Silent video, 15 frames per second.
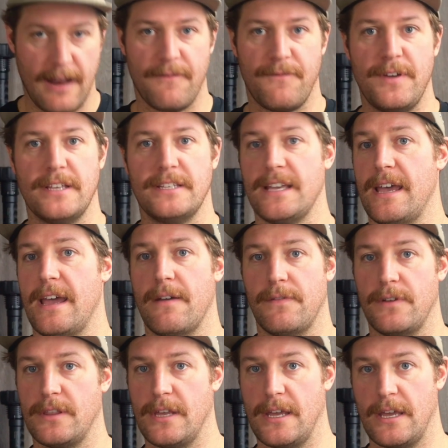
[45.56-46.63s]
and it fits
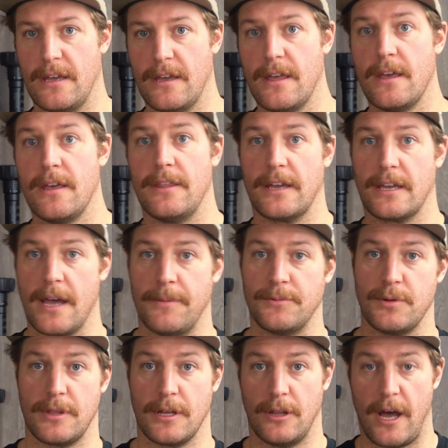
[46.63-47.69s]
everything that
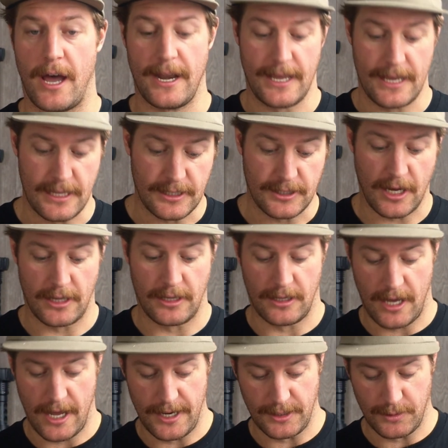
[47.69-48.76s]
comes with the light inside the
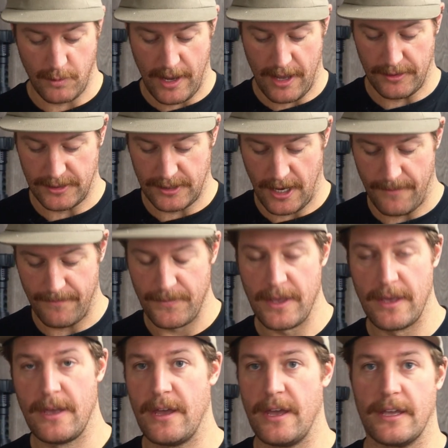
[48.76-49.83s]
light as well. So
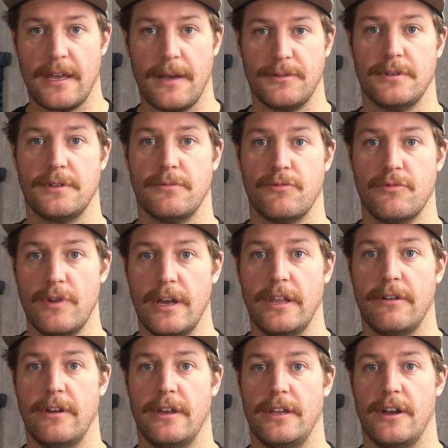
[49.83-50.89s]
it comes with some
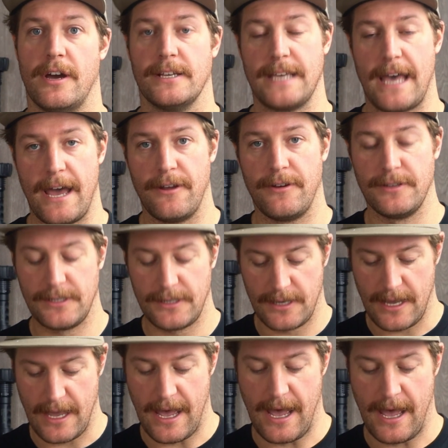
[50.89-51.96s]
really nice add-ons
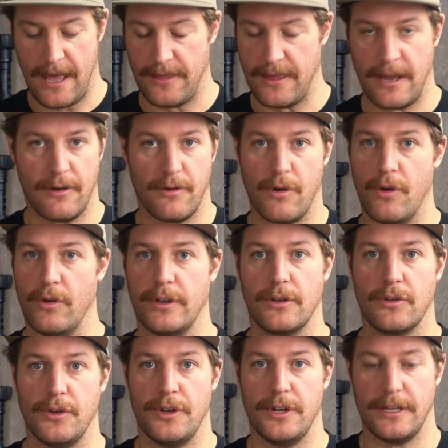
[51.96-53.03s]
that are all
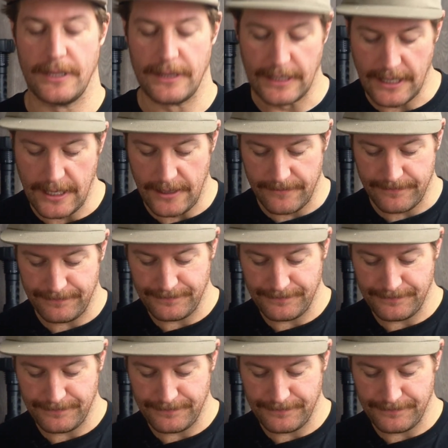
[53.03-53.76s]
included in the kit.